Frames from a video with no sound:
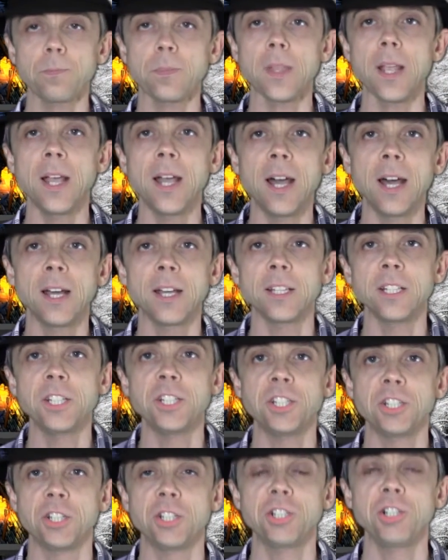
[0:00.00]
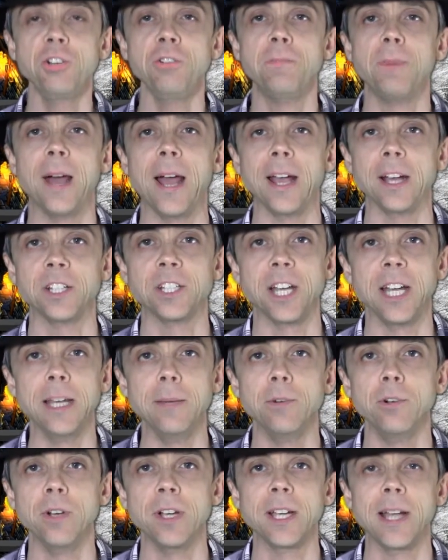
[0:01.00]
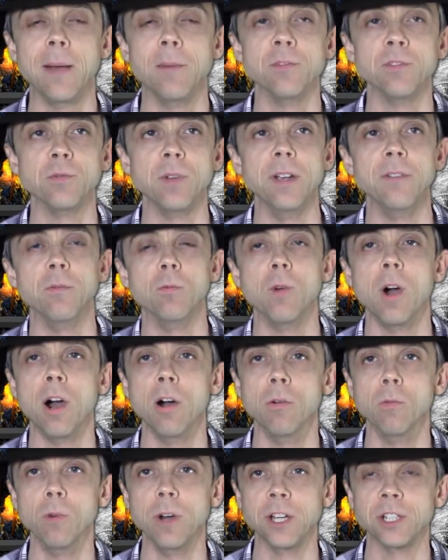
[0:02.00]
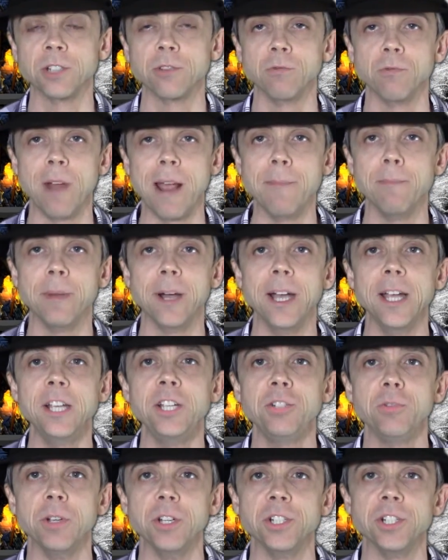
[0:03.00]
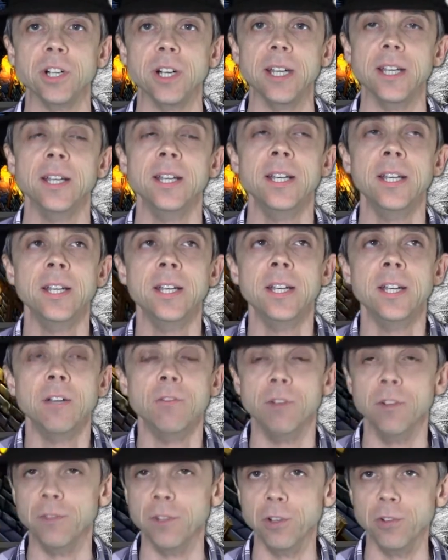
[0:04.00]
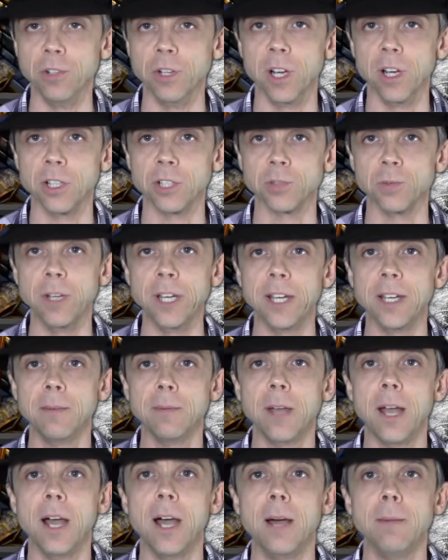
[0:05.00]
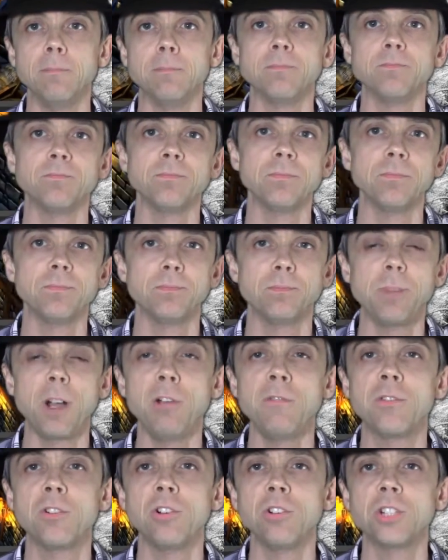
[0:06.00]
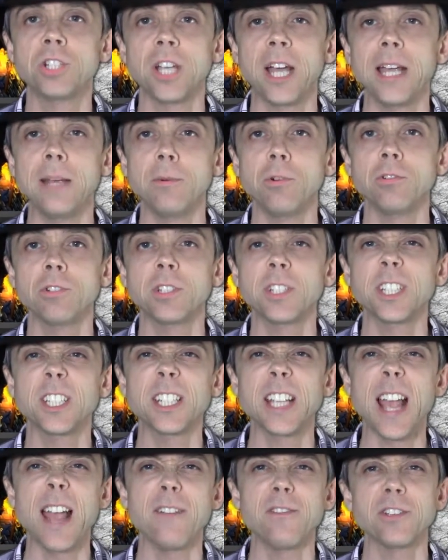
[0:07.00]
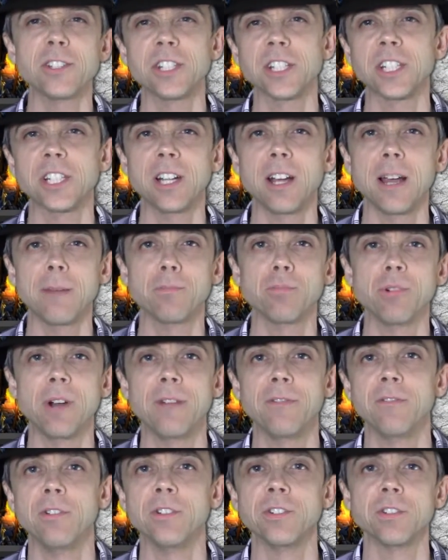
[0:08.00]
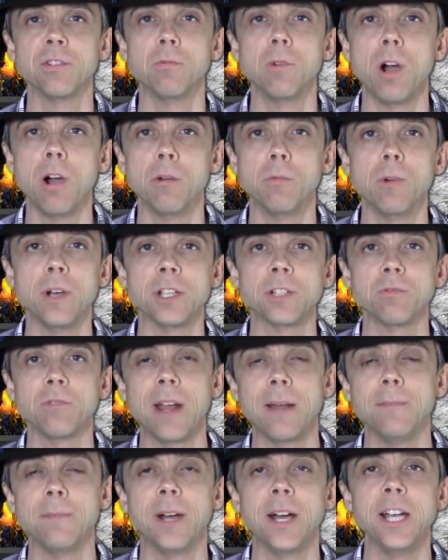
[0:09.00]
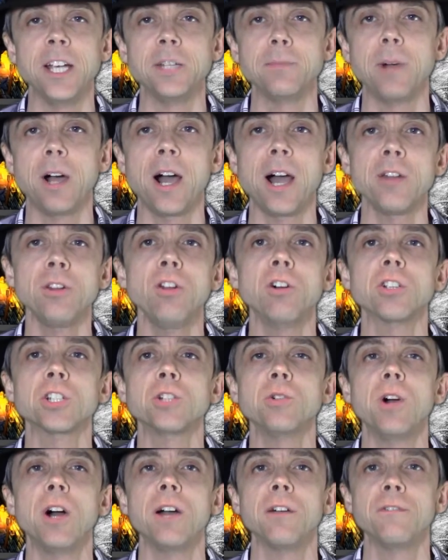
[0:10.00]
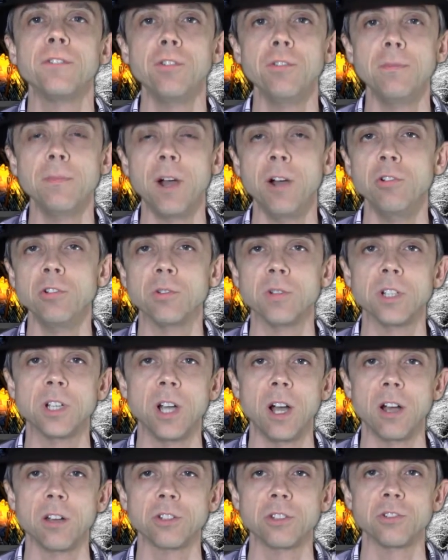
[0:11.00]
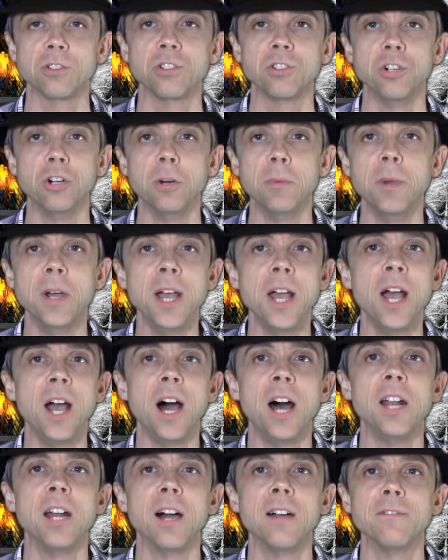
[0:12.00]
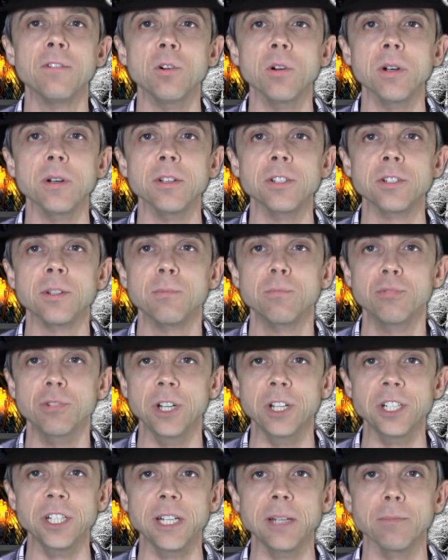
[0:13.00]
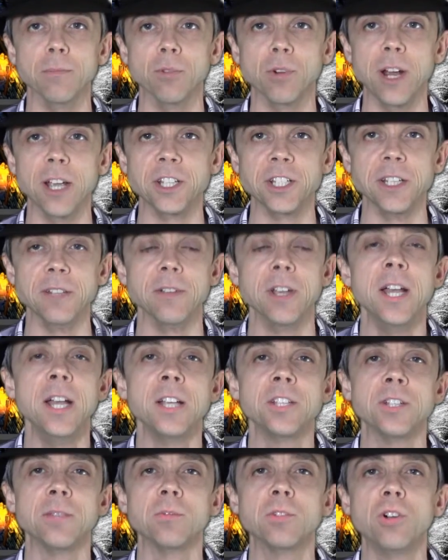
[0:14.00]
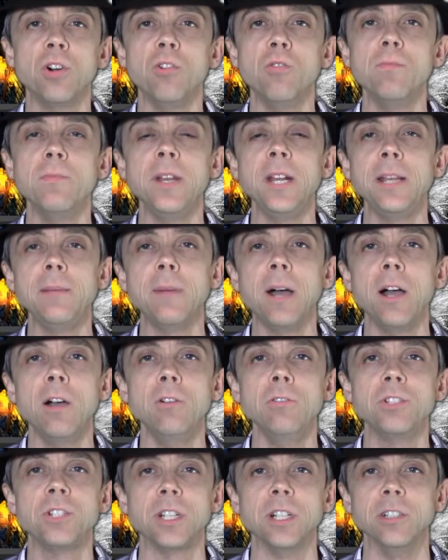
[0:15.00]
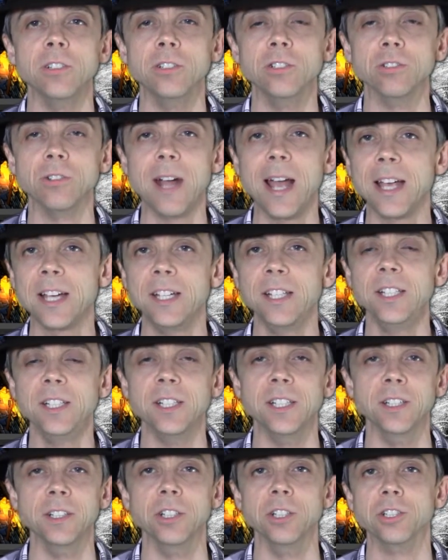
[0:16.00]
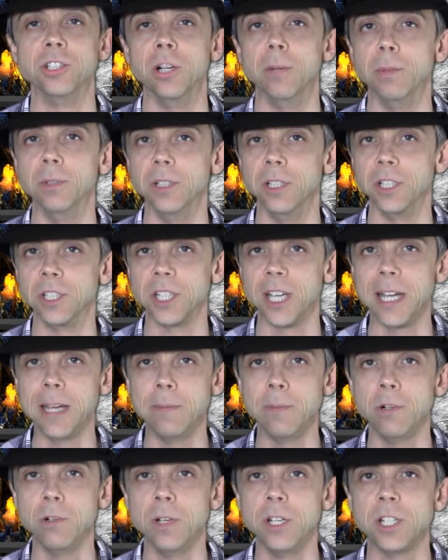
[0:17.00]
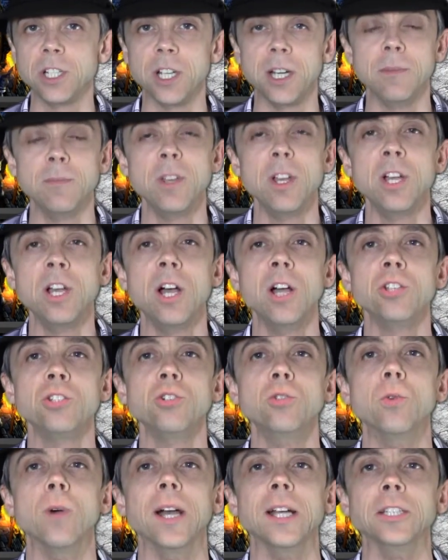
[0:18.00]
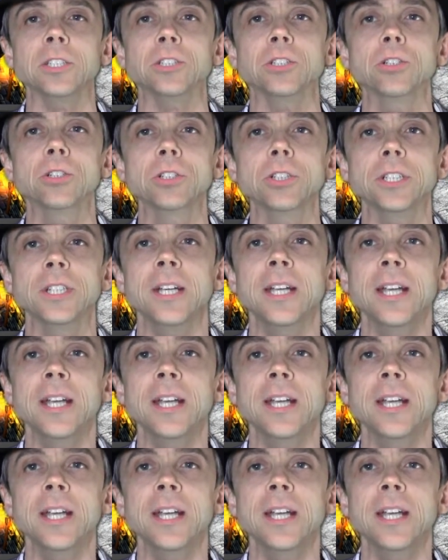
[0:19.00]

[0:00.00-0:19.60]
This is a 2-pack table. It comes with Wild West Rampage, which I reviewed last week. Both good tables, ever so slight preference for Wild West Rampage, but I unlocked quite a few modes with Castlestorm and I thought it was pretty impressive. Some cool mini modes, a dragon at the top of the table, which is always good.